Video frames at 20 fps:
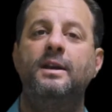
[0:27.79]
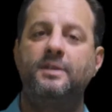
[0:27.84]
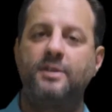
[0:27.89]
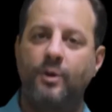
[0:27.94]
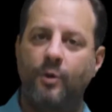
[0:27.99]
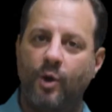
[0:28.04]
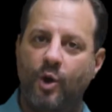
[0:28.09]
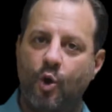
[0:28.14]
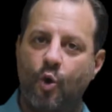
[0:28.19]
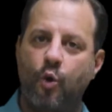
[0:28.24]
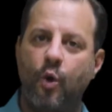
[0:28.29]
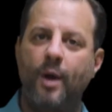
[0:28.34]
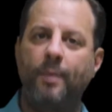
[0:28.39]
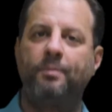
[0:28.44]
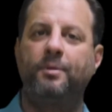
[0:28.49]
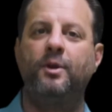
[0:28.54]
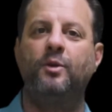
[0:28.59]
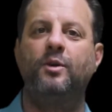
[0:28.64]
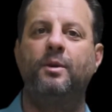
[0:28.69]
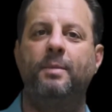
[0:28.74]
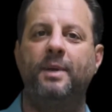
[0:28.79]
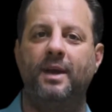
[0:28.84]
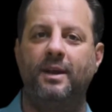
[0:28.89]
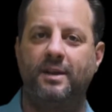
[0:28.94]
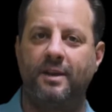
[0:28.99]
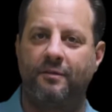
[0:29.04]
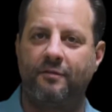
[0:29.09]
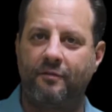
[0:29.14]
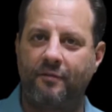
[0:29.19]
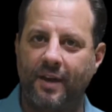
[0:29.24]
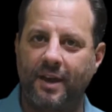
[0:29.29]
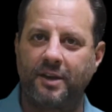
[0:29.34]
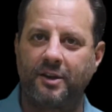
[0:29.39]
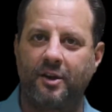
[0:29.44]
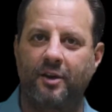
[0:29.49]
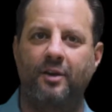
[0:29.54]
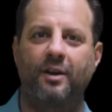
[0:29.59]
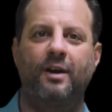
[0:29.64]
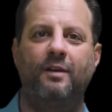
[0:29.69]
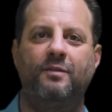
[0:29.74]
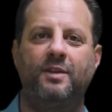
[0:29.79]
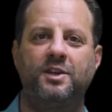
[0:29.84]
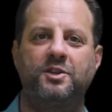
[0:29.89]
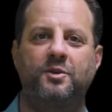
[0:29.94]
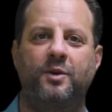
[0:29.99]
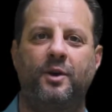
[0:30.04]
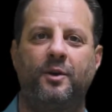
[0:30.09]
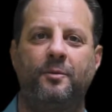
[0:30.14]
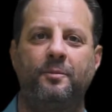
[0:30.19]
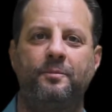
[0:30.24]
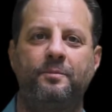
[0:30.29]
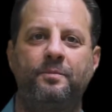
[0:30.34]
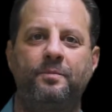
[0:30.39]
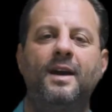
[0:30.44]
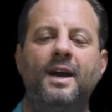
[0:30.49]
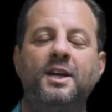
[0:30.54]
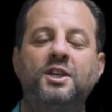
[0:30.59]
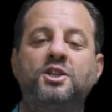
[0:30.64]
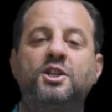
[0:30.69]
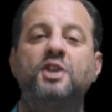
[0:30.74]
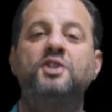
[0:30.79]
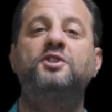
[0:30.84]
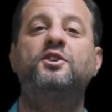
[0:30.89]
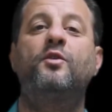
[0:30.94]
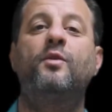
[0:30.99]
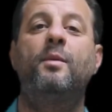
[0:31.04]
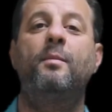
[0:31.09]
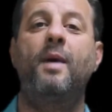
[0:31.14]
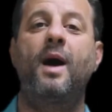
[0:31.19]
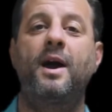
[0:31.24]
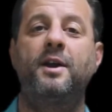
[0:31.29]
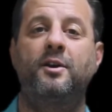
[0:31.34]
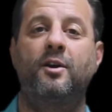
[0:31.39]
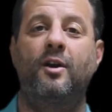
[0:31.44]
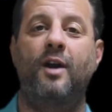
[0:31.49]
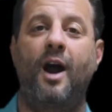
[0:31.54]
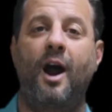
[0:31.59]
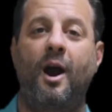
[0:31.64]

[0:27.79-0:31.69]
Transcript: to equip you to be a defender of Israel. And just a reminder,